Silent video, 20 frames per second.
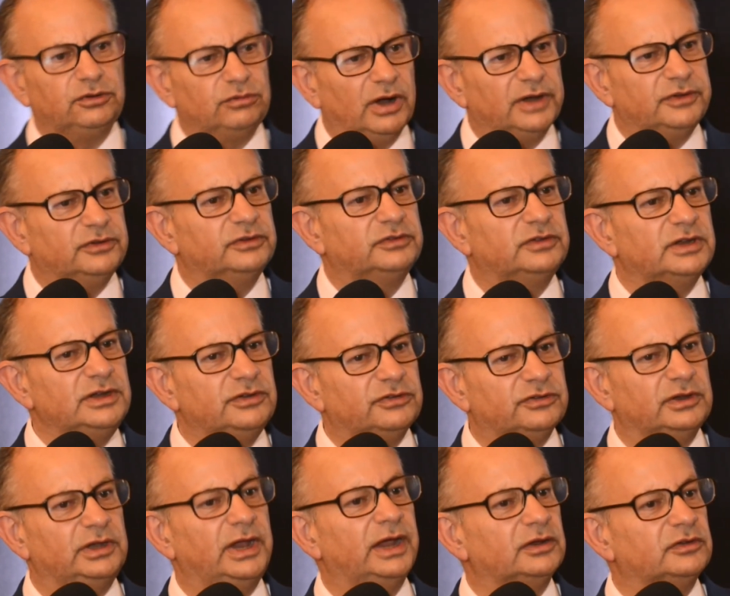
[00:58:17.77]
they tried to
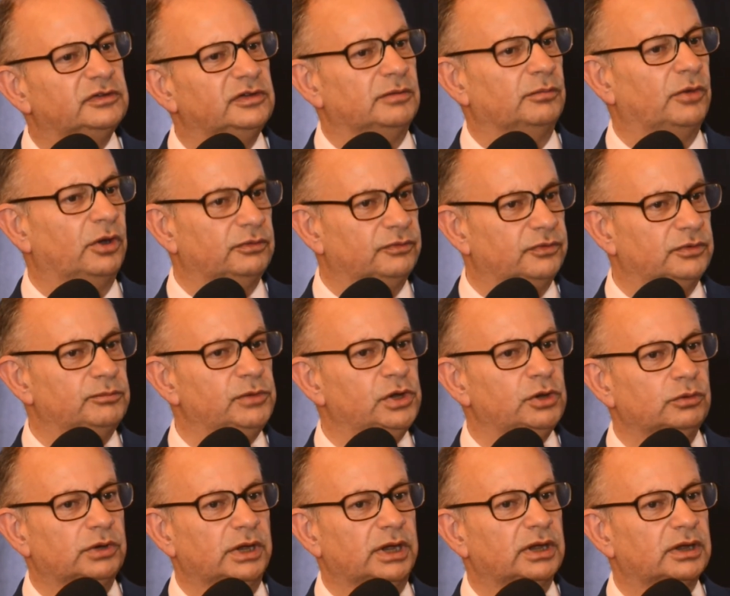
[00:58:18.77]
deselect him over
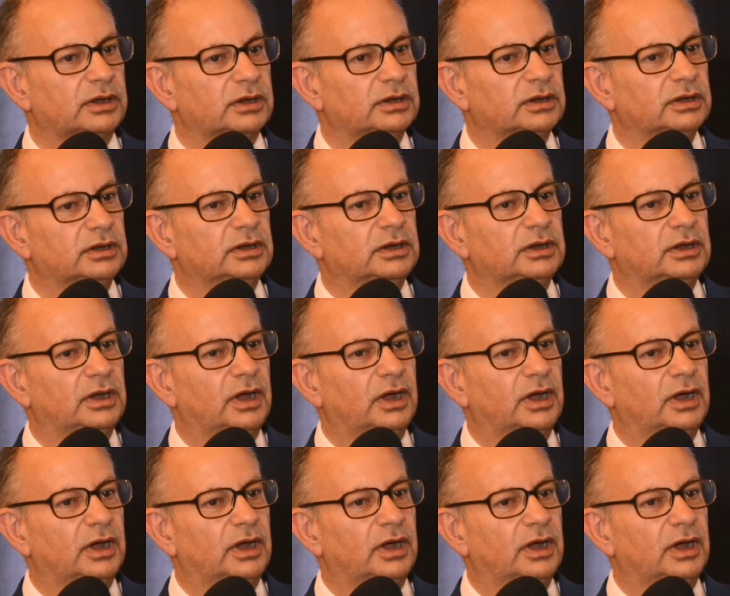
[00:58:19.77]
Munich.